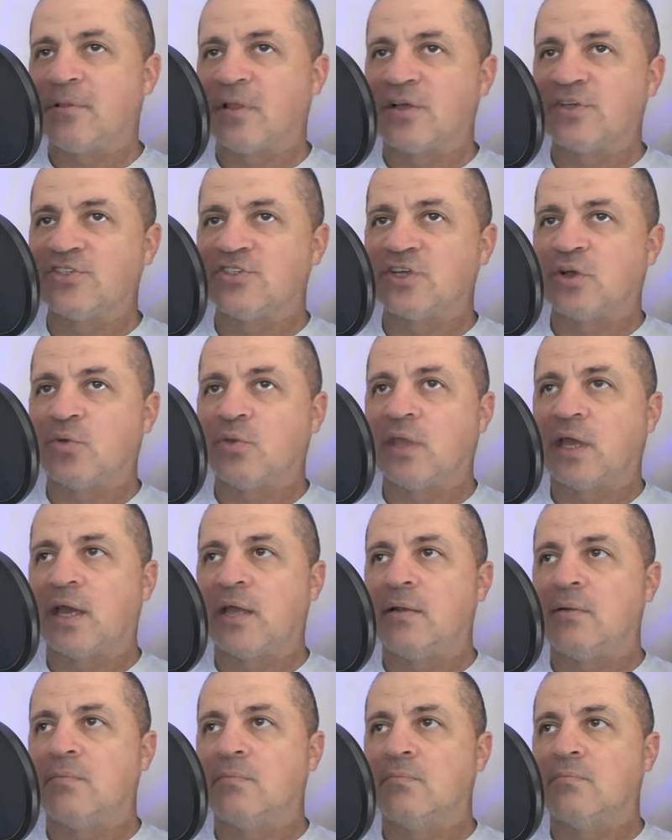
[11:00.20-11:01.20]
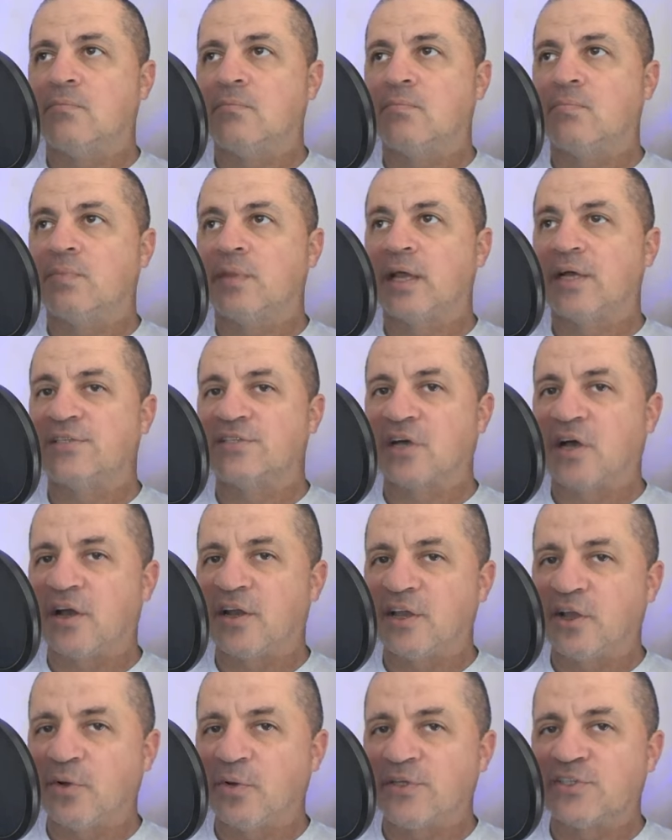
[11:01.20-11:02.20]
Plus show that has
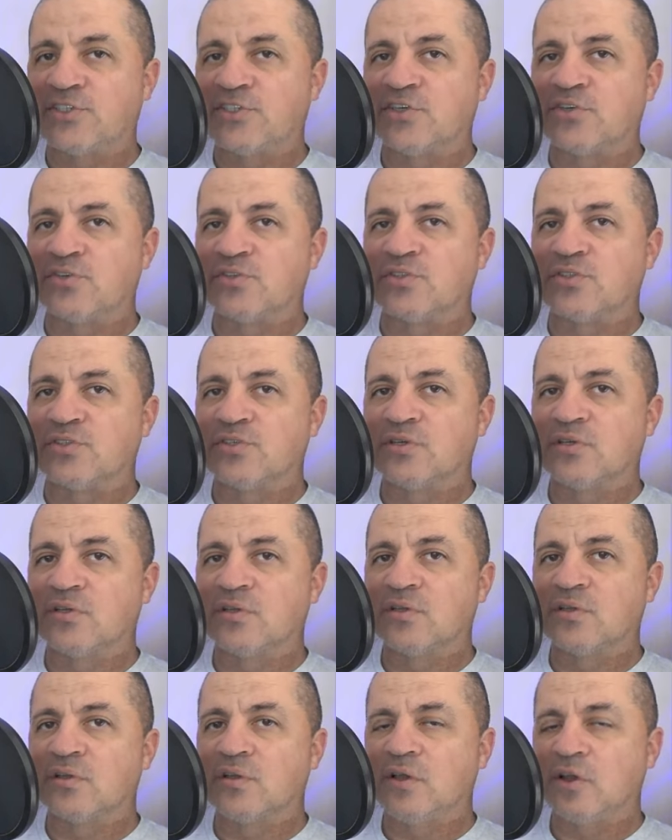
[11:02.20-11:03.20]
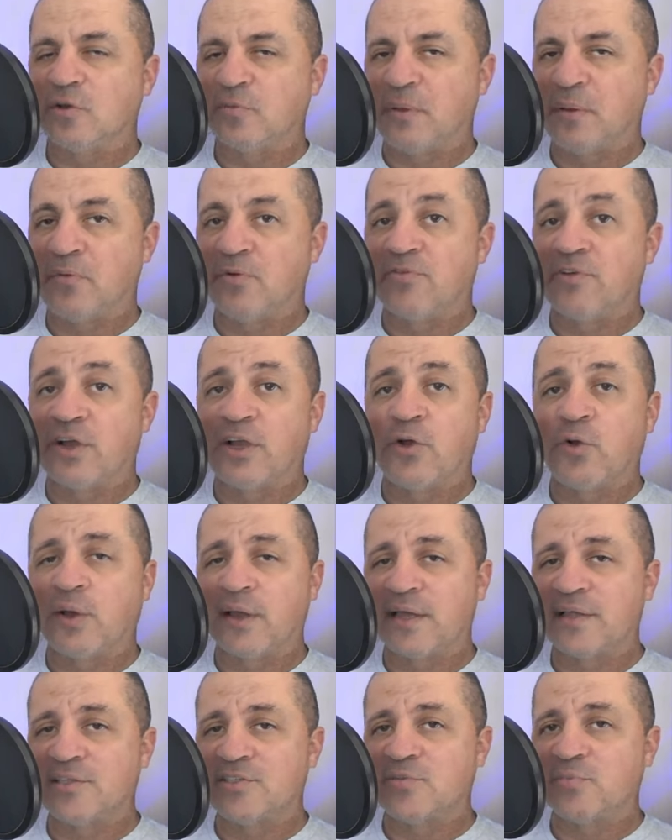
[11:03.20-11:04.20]
audio issues, you know, people are very
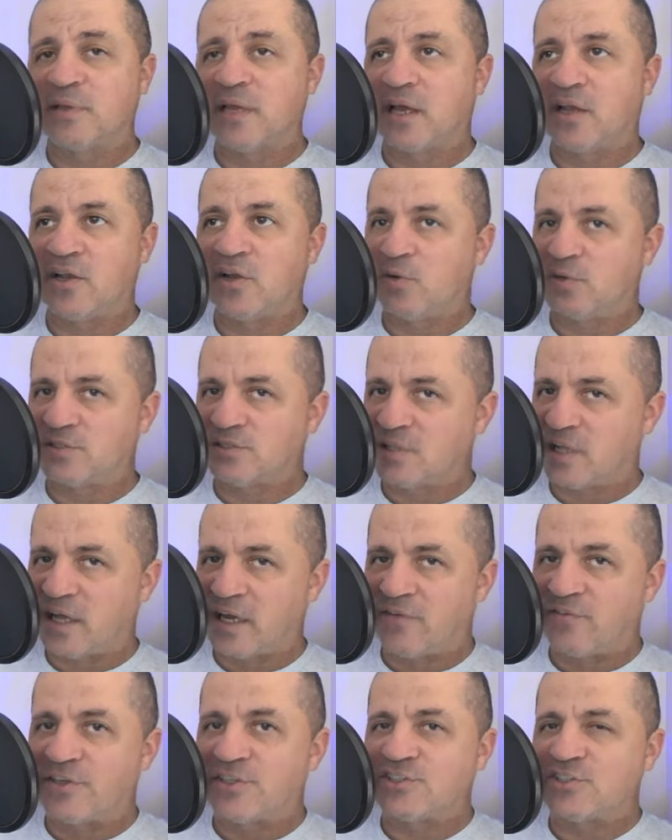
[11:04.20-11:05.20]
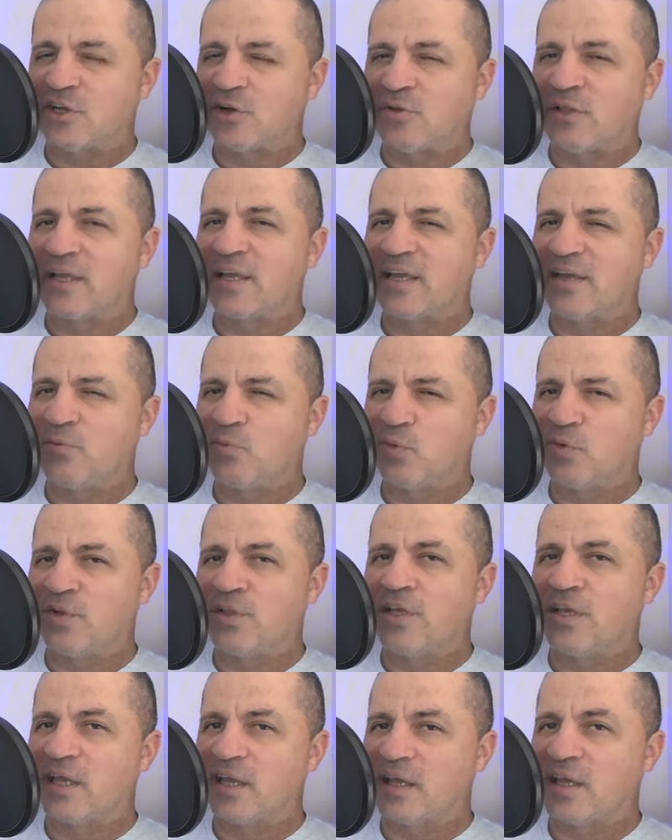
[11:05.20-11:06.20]
quick to be out. No, it's not every show. Like it
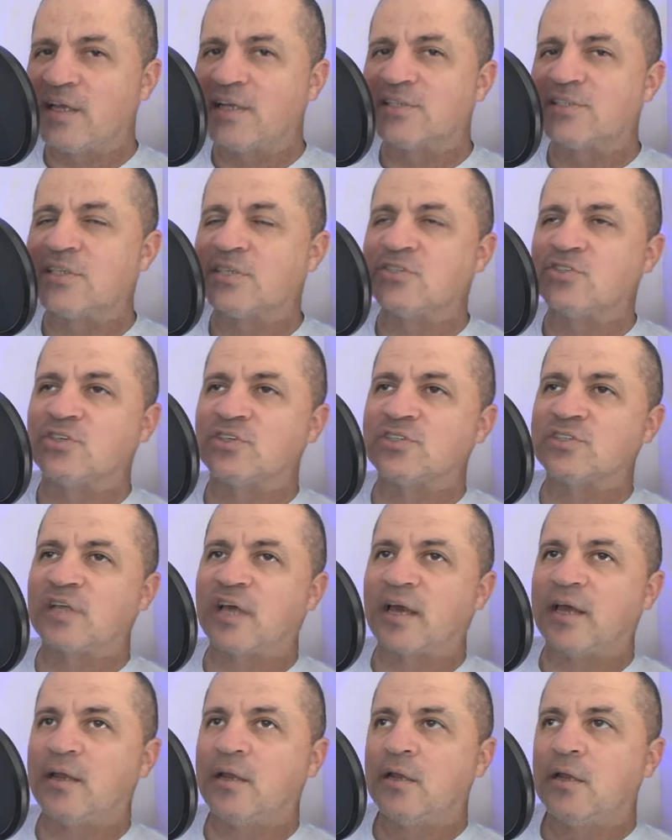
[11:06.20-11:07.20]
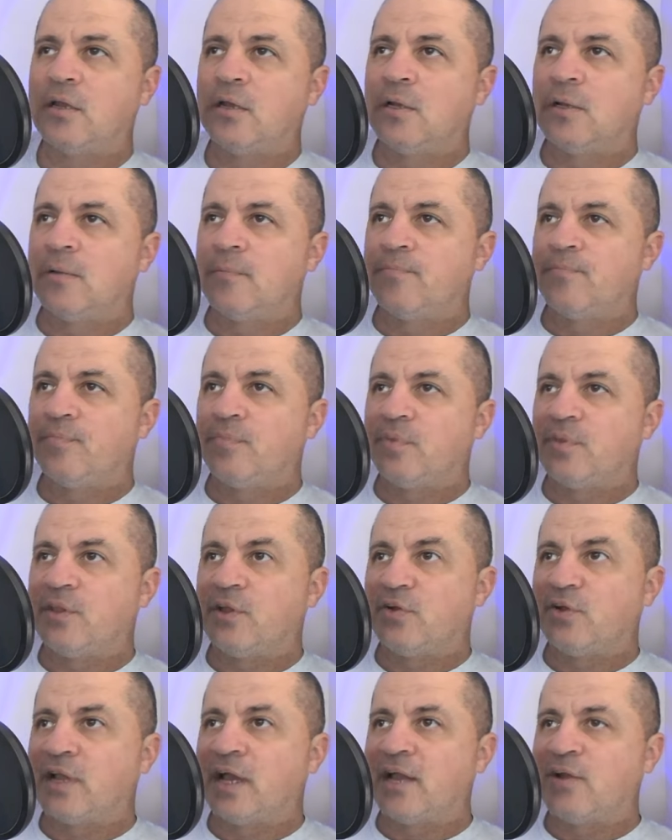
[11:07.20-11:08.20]
really is. It's just that
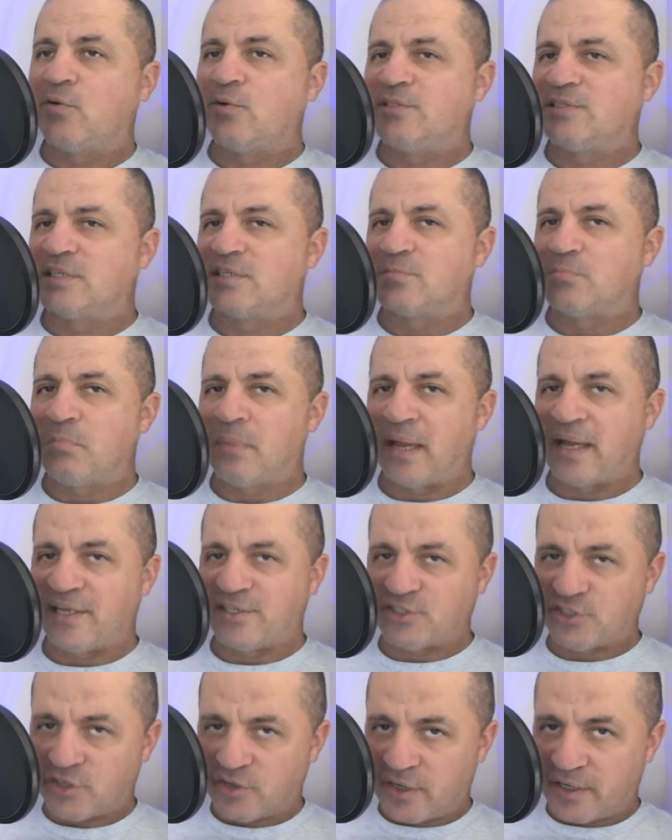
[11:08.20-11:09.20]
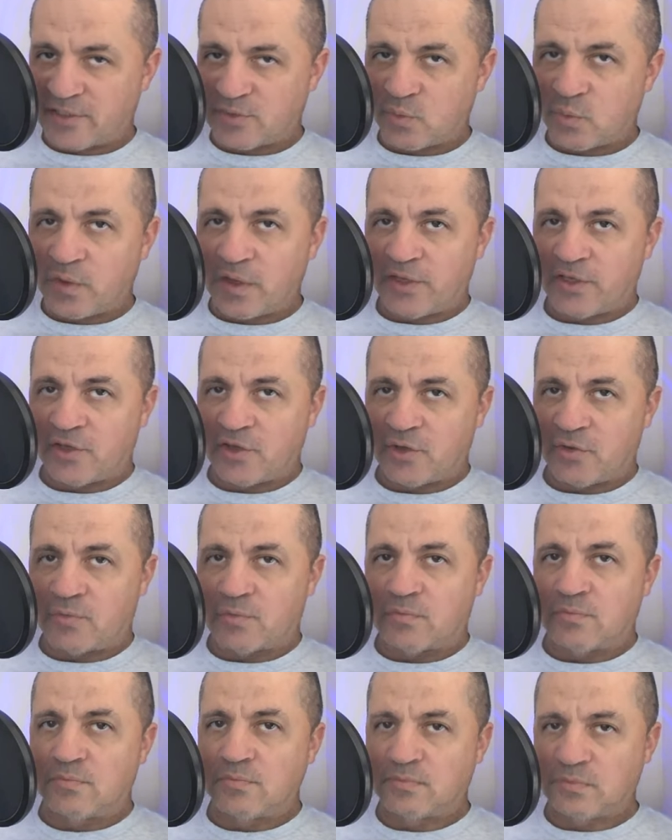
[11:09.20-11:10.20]
they're not always as major as what
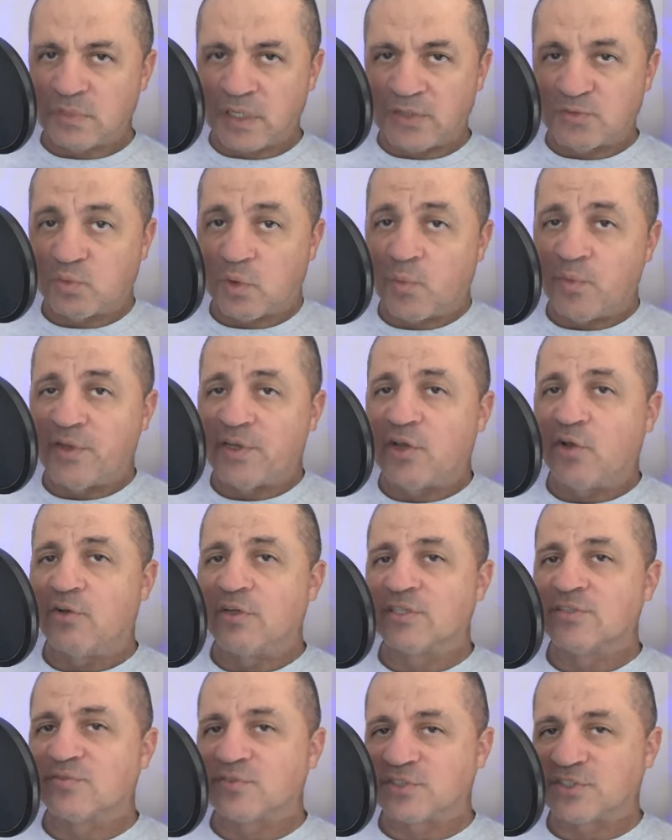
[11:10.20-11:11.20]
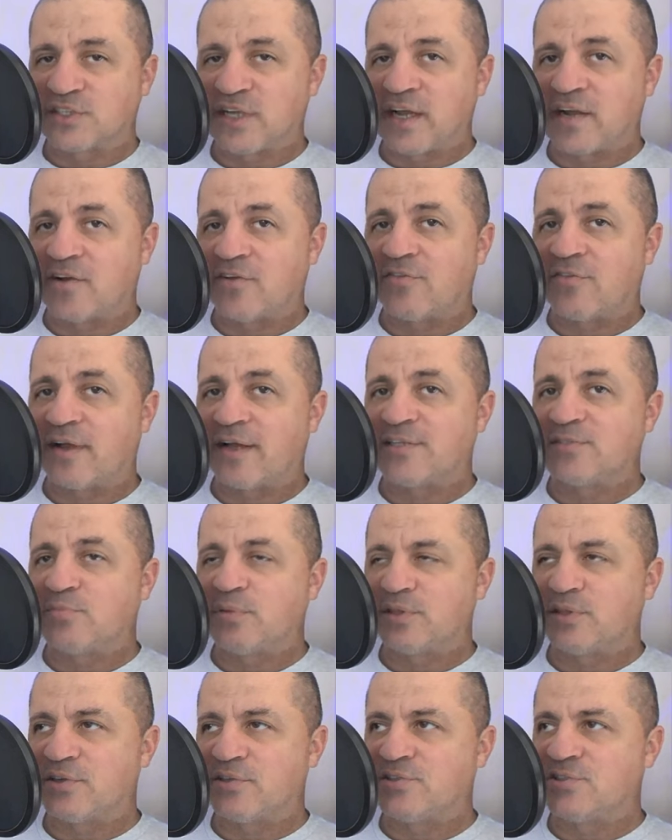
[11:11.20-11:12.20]
you as what we notice for sacrifice.
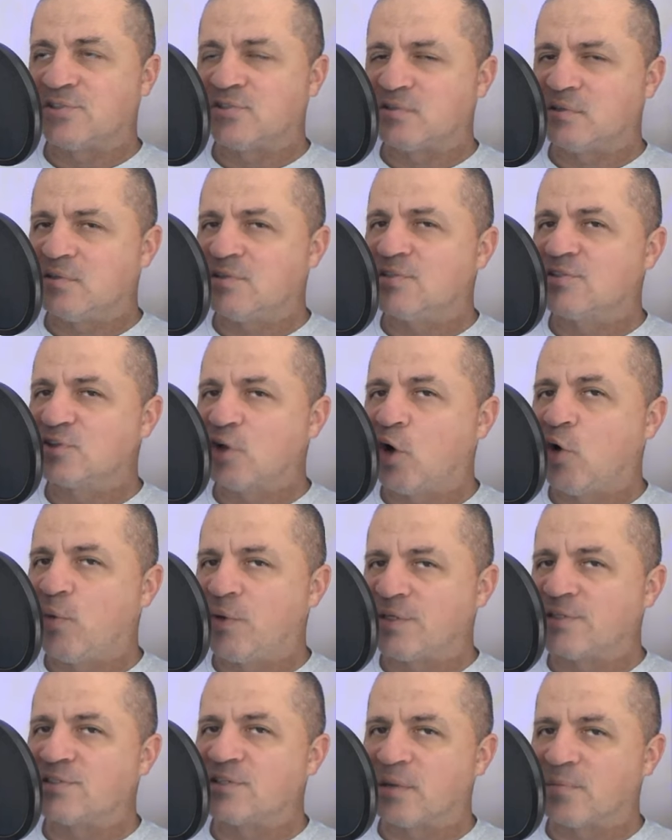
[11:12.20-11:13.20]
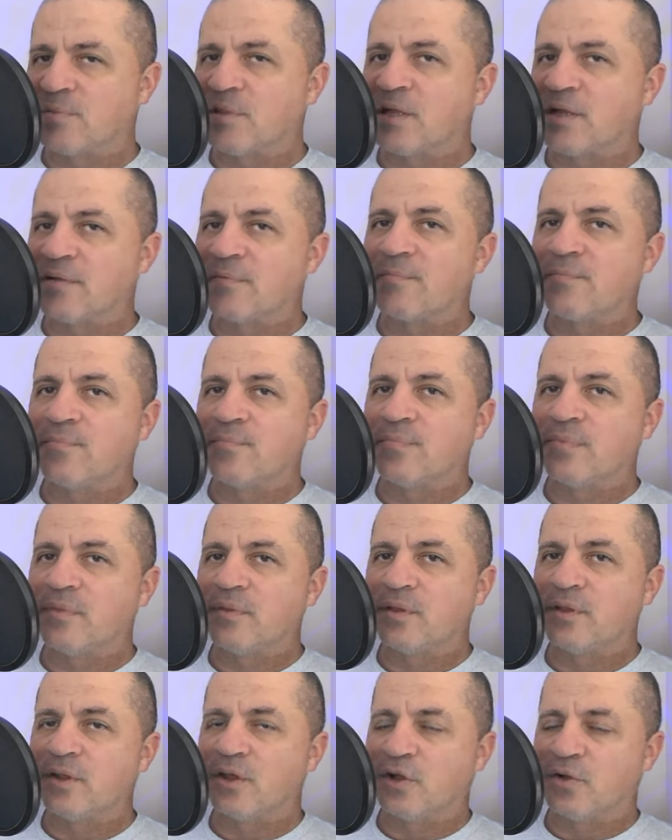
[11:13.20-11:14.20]
But there's there is always something.
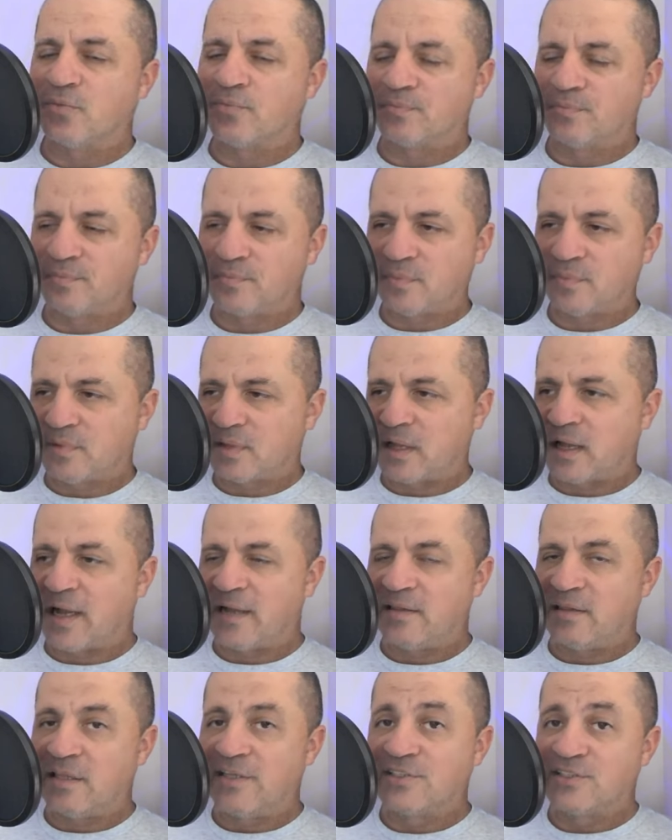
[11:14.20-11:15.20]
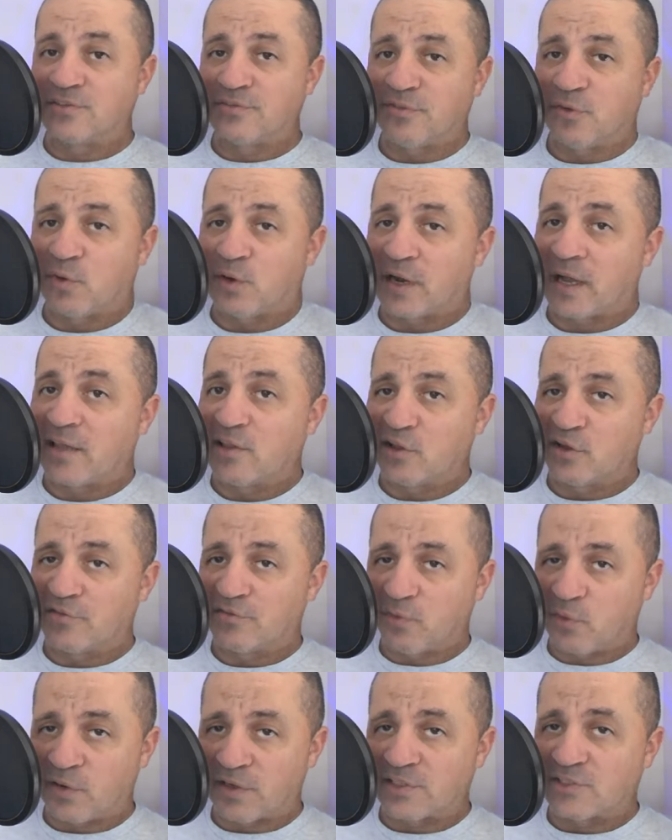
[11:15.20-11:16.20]
You know, I listen for it. I look
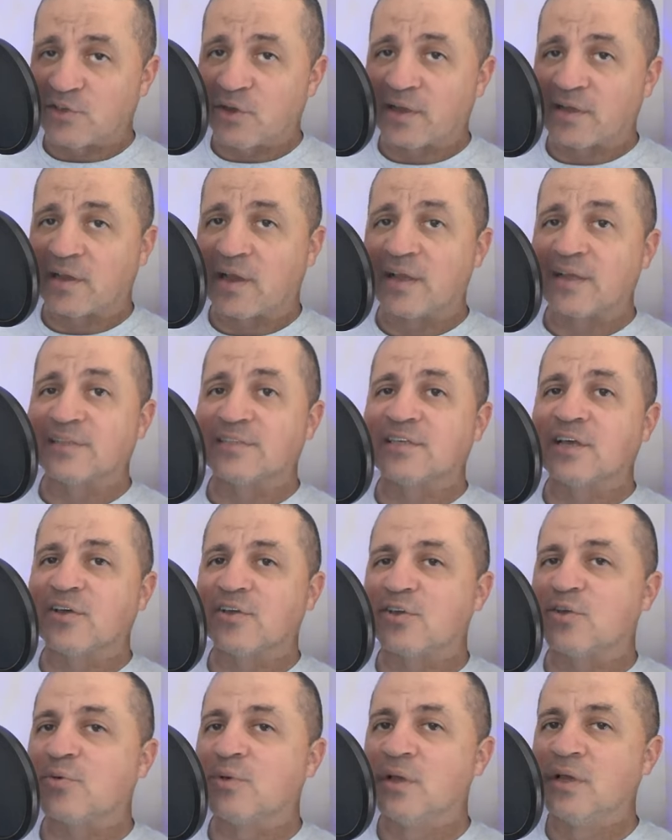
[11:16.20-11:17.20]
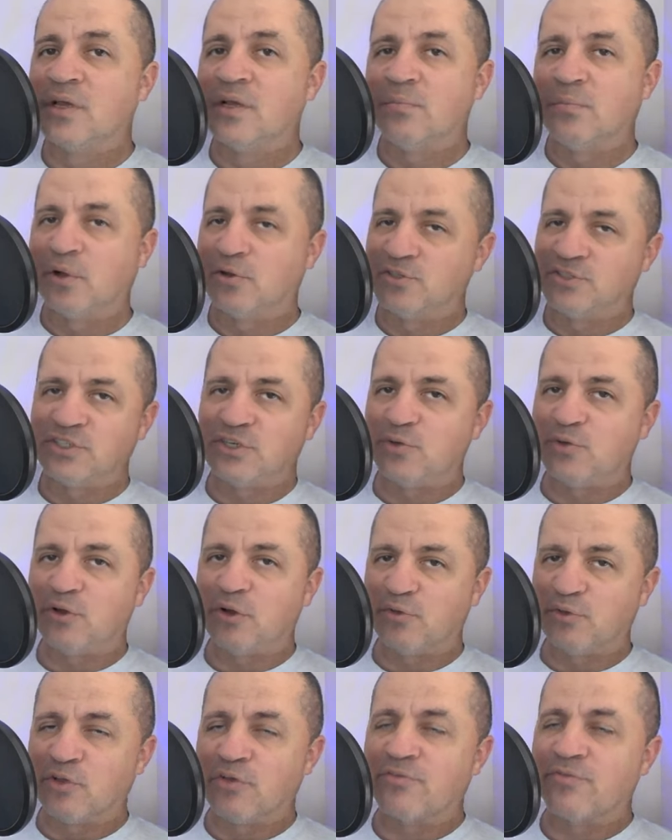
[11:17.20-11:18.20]
for it, so I, I can tell you most of you
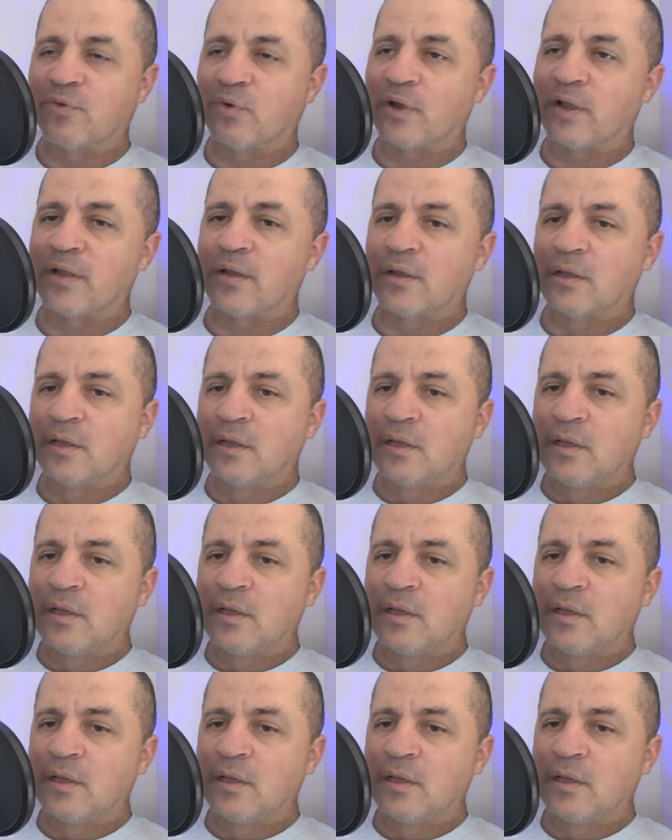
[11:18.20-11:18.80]
don't look for it.